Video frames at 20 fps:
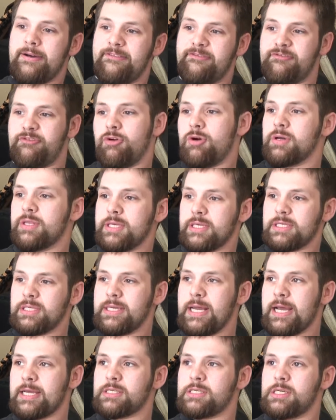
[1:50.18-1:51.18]
for this
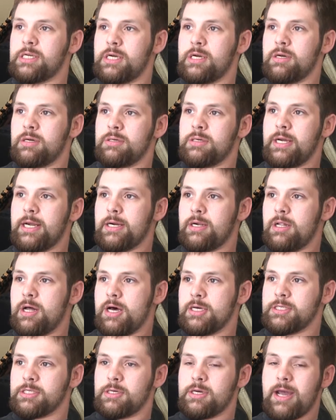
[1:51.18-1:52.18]
next year. It'll
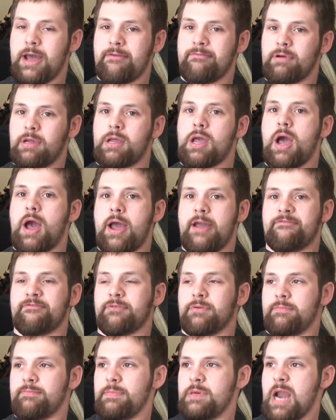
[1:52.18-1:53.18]
also have a guy
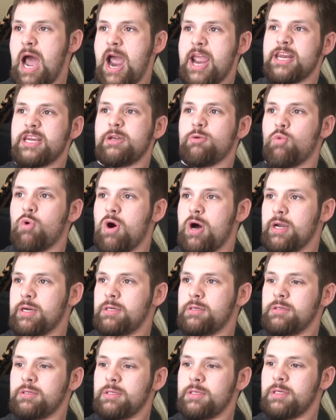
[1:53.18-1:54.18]
from
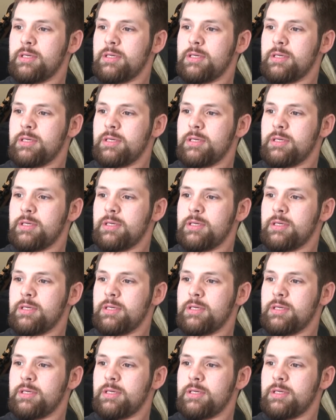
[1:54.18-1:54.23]
91